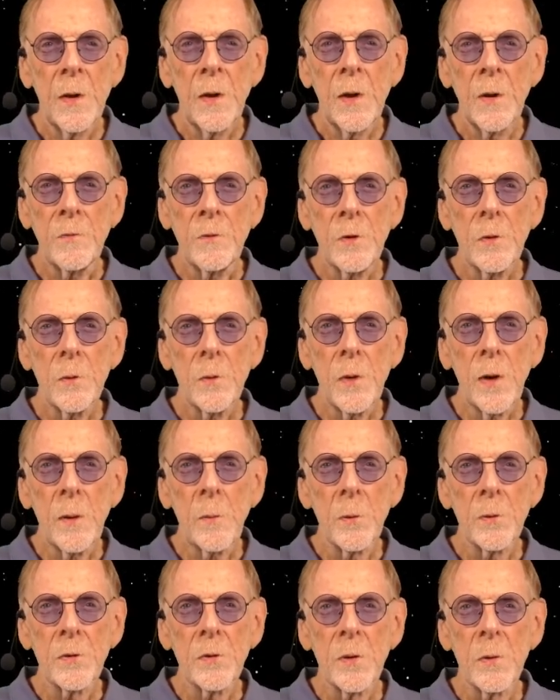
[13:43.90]
If you were
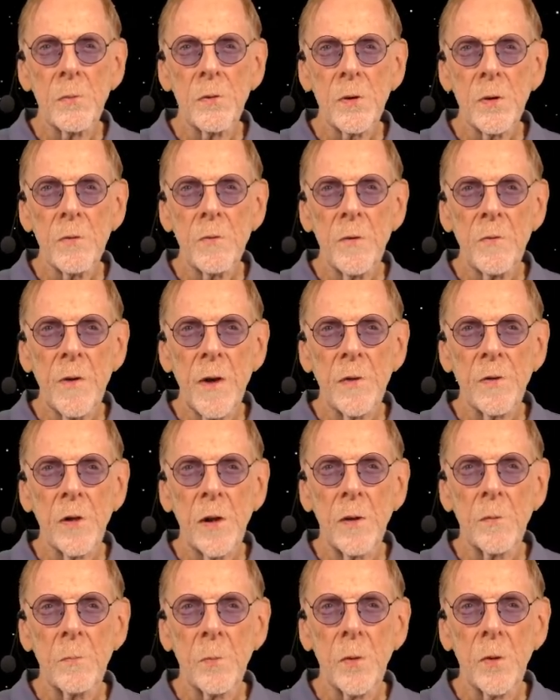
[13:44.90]
able to observe events
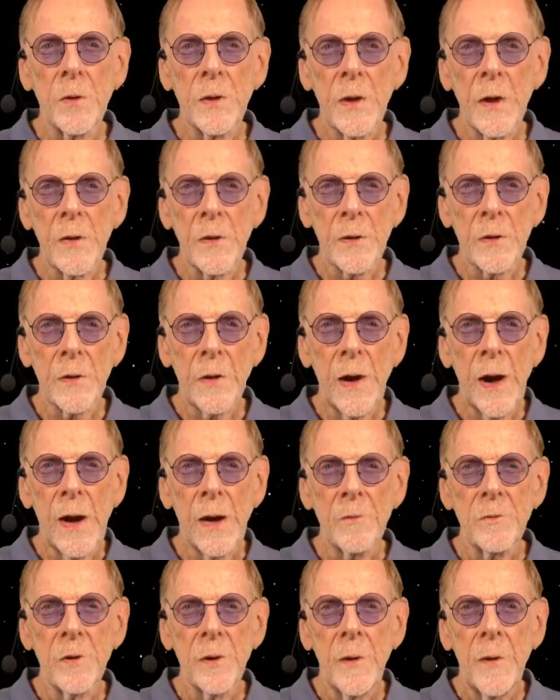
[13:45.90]
on board the other
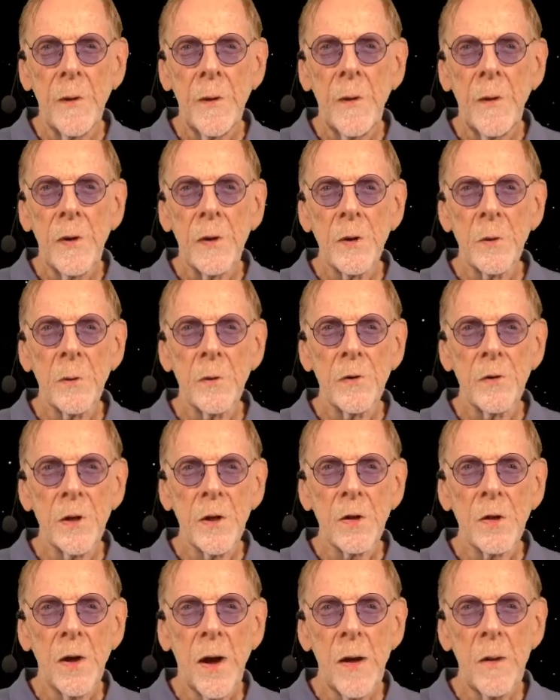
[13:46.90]
craft, you would
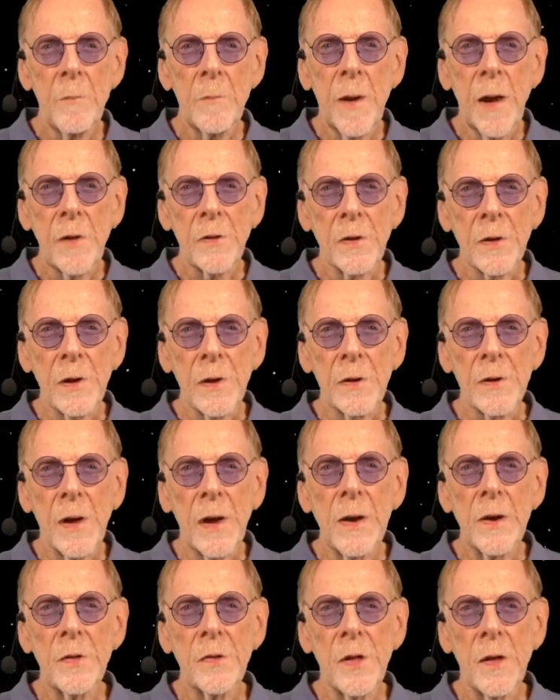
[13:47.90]
see time passing at
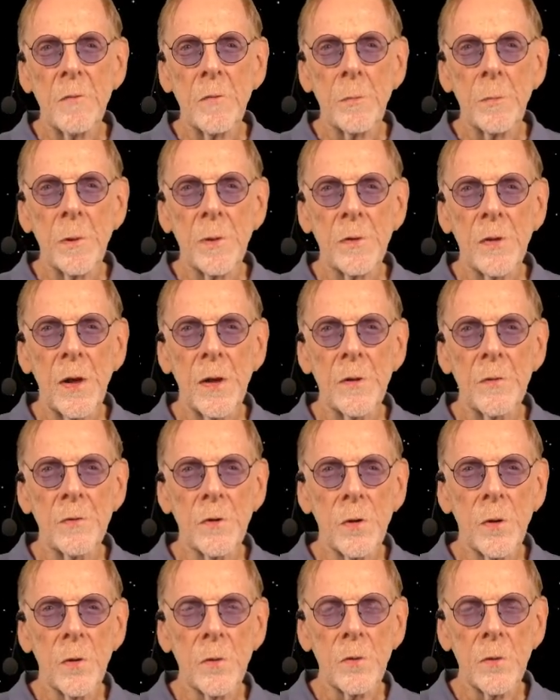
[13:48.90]
97% of
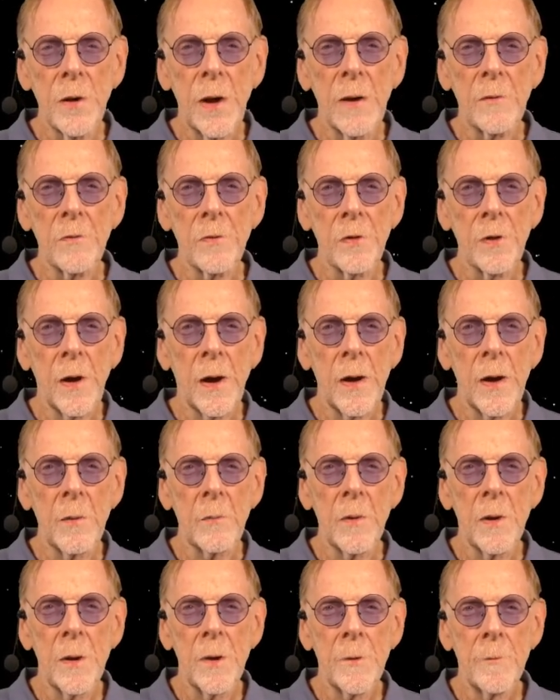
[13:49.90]
your own craft's
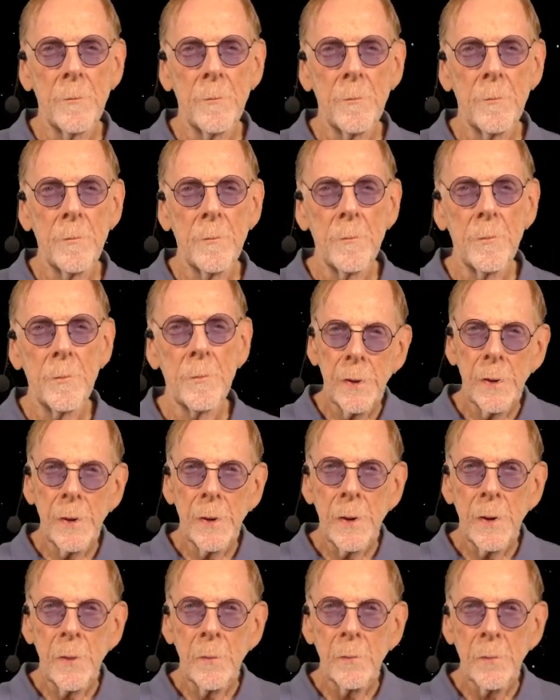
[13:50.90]
time.
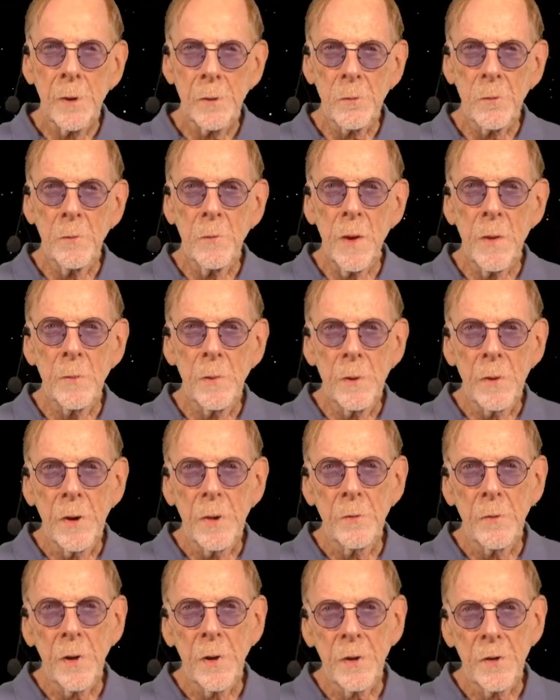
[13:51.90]
But remember,
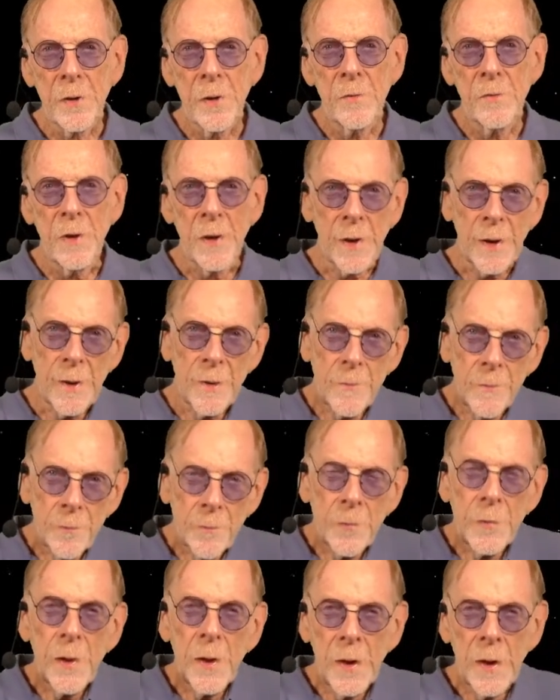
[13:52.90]
in relativity,
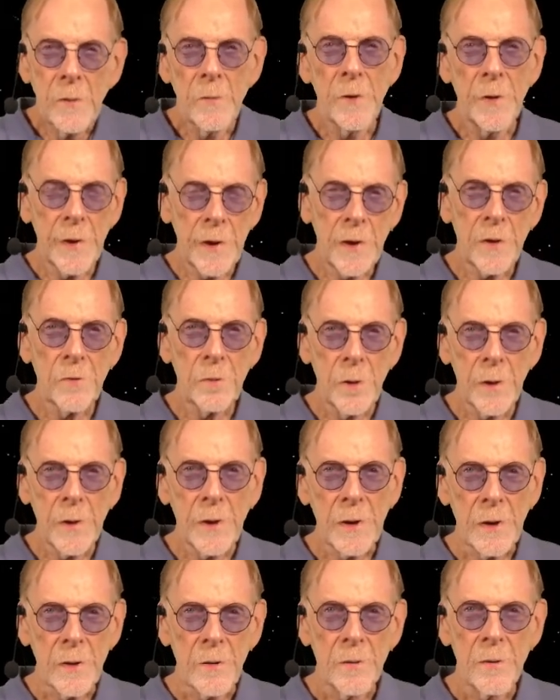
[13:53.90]
everything is
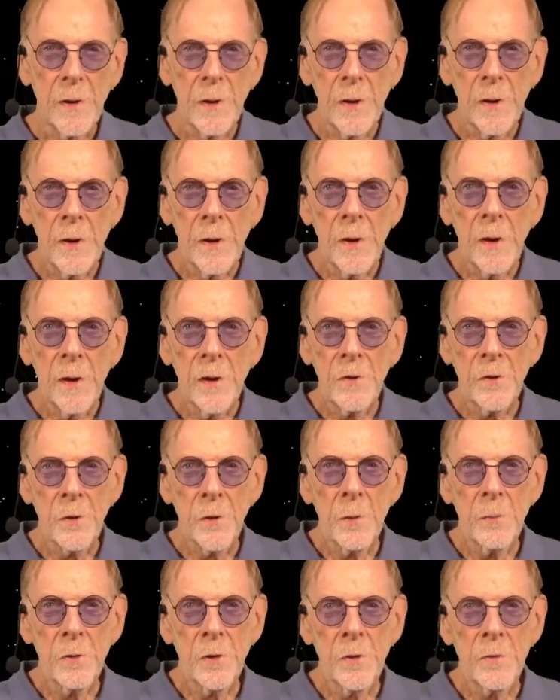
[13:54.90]
relative,
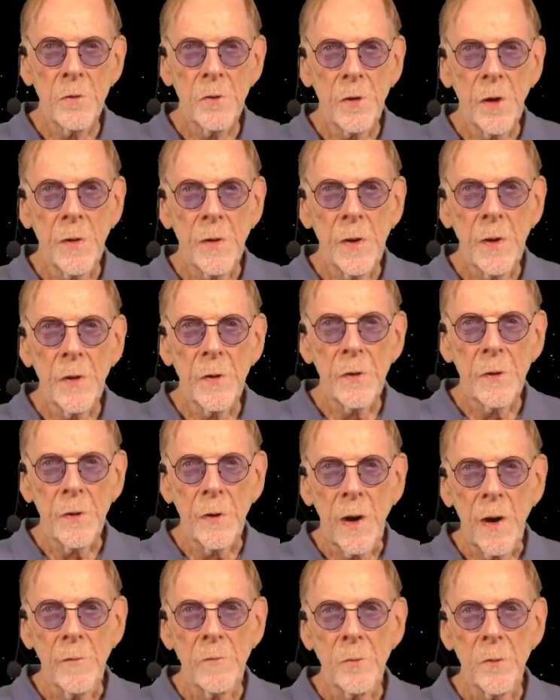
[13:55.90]
so observers on the other
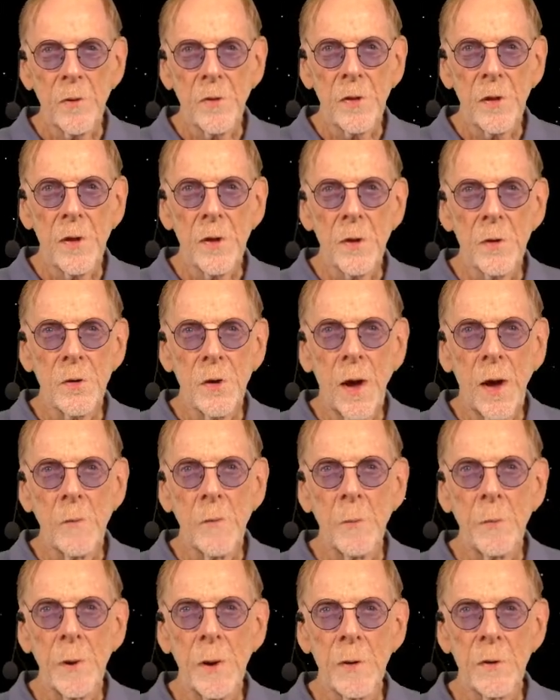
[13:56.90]
craft would see your
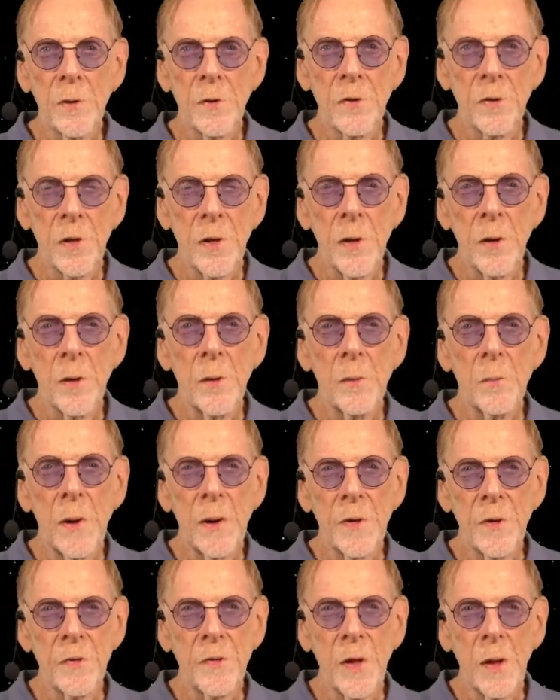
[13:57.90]
time appear to slow
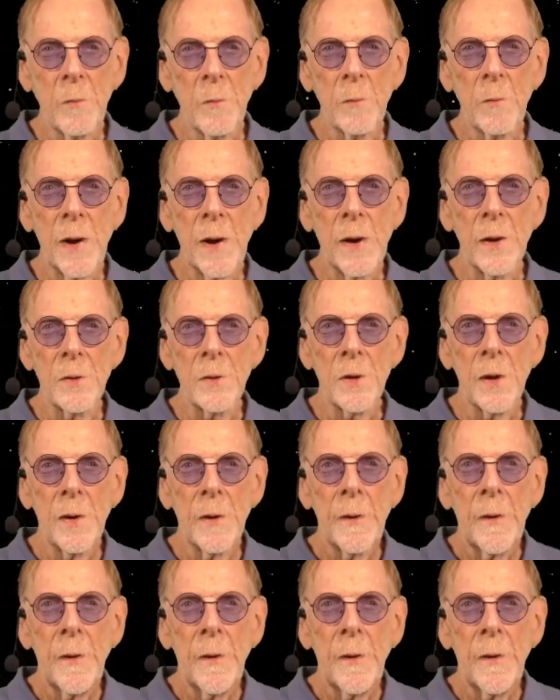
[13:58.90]
by the same amount.